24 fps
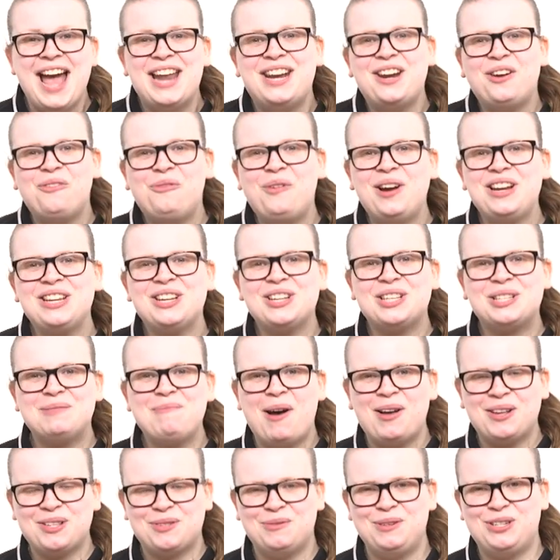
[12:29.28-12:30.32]
Now when your
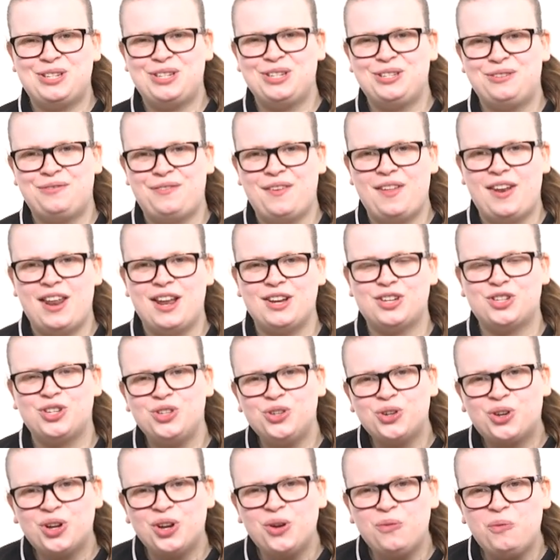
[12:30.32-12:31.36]
smart switch is finished,
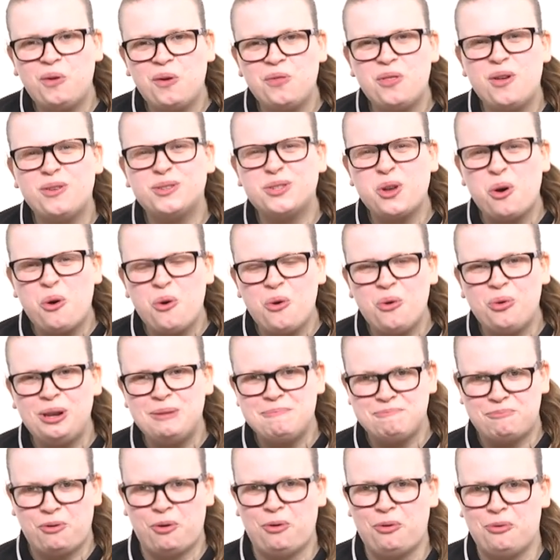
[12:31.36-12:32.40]
you're going to want those
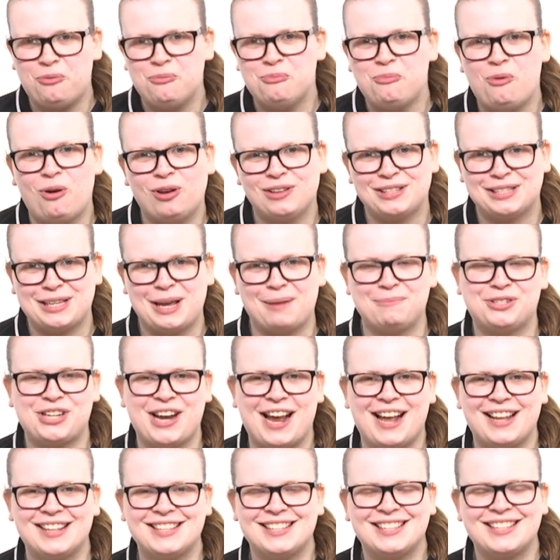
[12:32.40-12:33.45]
all-important WhatsApp
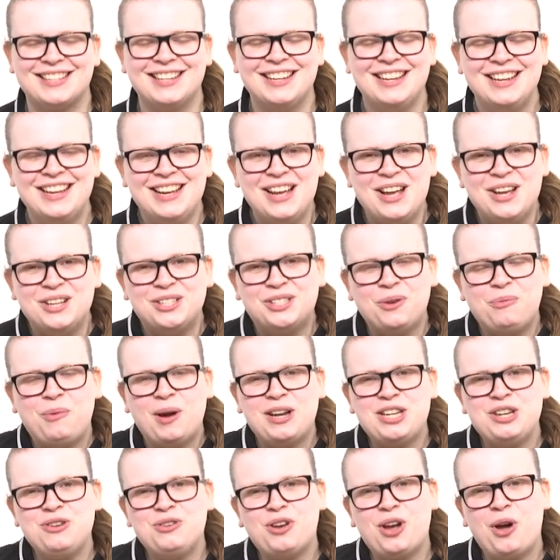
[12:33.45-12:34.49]
chats. So
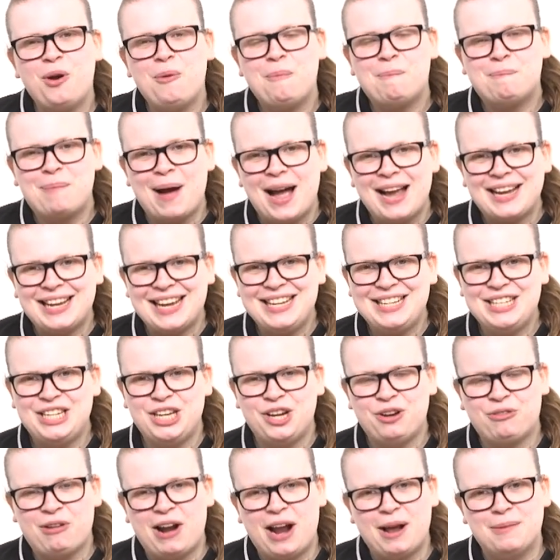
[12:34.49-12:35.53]
when you go back into
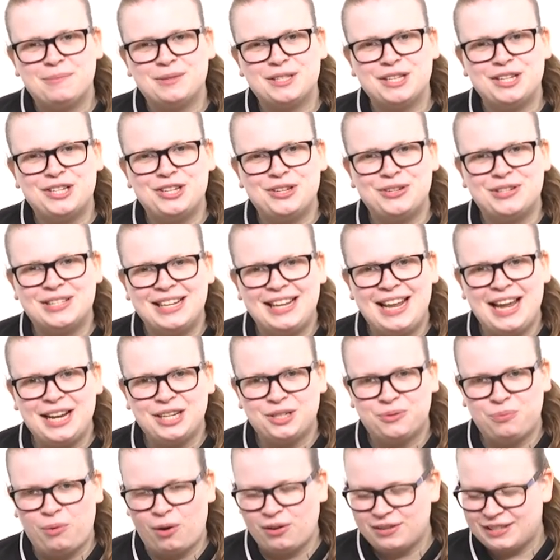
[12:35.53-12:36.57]
your apps and you
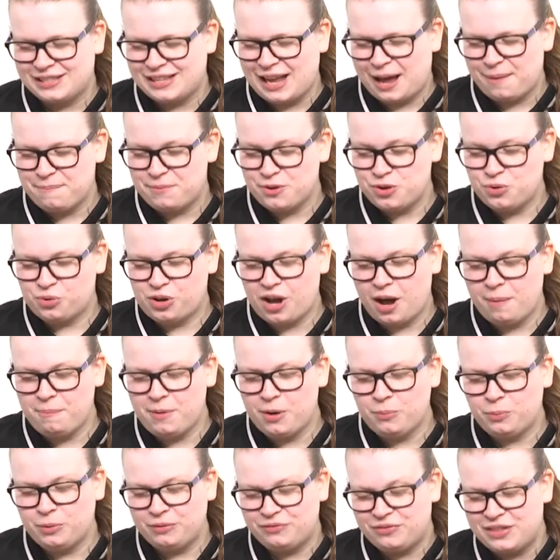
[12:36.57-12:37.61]
select WhatsApp, you'll come
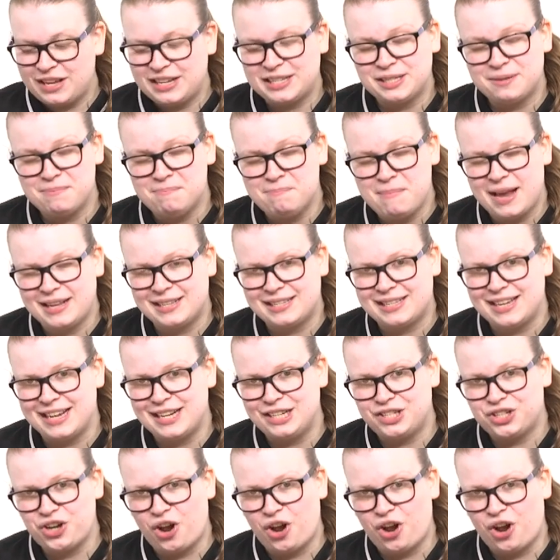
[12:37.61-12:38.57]
up with this message